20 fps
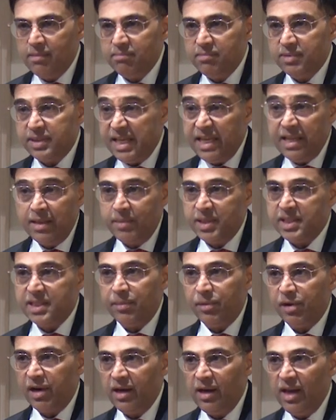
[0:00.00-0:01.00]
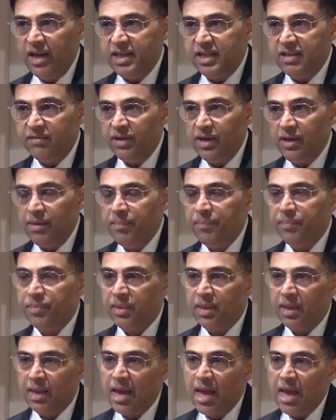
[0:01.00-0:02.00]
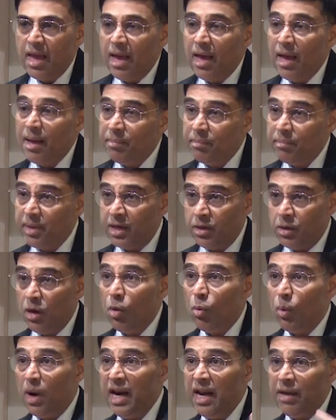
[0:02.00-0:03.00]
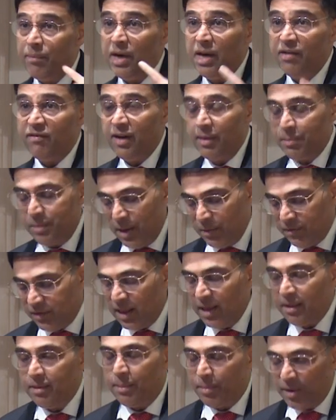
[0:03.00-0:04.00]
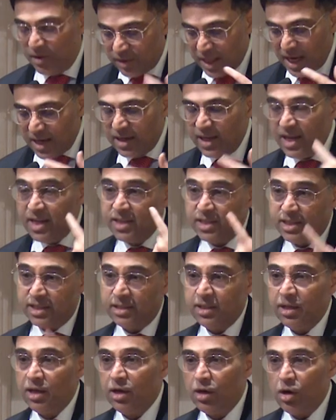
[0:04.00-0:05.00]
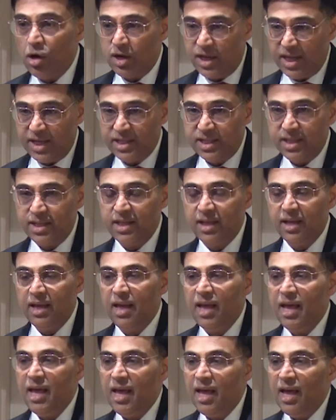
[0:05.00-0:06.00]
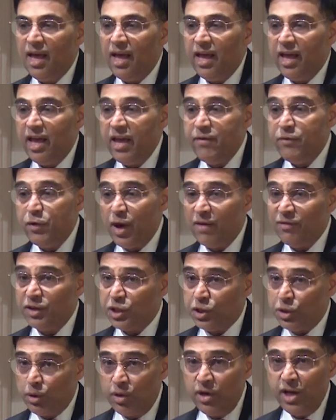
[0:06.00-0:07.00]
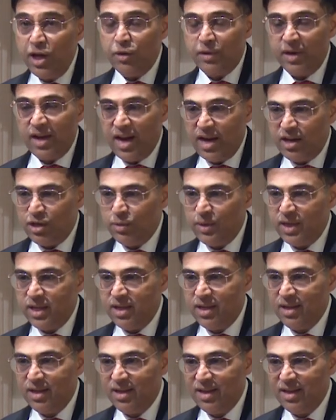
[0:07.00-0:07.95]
see them in some regular interval. But one level above that is context. If you have a story you can add to it,